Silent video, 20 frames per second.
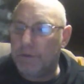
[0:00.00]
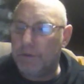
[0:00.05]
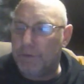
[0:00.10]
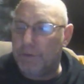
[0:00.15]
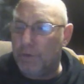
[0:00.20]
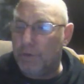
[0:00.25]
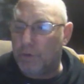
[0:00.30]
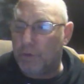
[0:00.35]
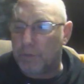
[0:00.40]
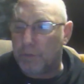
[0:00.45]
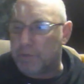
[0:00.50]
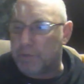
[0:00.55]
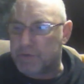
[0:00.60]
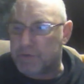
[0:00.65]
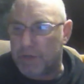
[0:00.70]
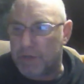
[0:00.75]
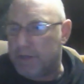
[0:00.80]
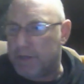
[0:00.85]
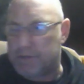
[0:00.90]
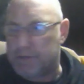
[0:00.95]
The older
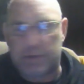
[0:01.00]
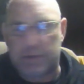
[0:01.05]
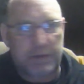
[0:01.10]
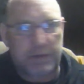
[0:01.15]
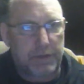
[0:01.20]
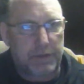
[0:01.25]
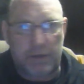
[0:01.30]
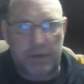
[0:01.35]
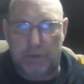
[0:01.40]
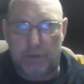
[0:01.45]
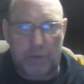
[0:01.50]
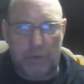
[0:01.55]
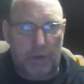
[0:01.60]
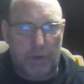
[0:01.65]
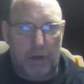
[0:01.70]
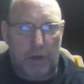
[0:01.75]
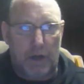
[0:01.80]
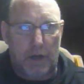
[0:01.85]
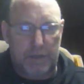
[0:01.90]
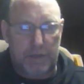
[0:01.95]
Precises still
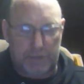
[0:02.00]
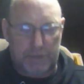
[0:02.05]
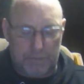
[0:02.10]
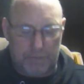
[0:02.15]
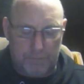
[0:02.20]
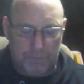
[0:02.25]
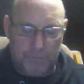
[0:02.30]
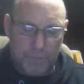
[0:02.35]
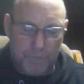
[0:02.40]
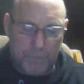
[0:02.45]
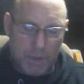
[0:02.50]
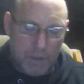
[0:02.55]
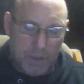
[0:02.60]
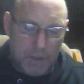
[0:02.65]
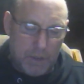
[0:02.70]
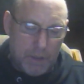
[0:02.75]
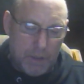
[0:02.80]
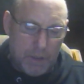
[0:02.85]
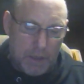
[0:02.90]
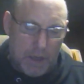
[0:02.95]
work awesome.
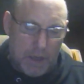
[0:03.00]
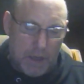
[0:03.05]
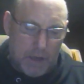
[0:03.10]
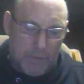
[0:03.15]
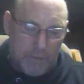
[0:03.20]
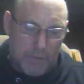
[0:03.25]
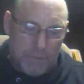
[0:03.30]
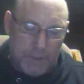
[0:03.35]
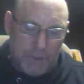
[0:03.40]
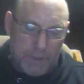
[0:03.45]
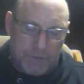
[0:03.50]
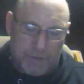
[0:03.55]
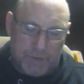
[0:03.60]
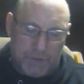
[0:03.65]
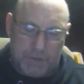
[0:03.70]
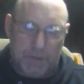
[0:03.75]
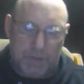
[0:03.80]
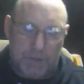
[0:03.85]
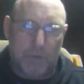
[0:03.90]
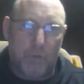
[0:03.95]
It's
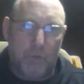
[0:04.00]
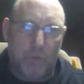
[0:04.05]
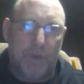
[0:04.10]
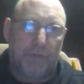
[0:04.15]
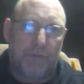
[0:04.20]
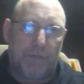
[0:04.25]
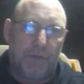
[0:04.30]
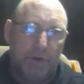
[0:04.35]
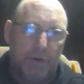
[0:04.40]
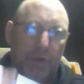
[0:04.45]
just that with the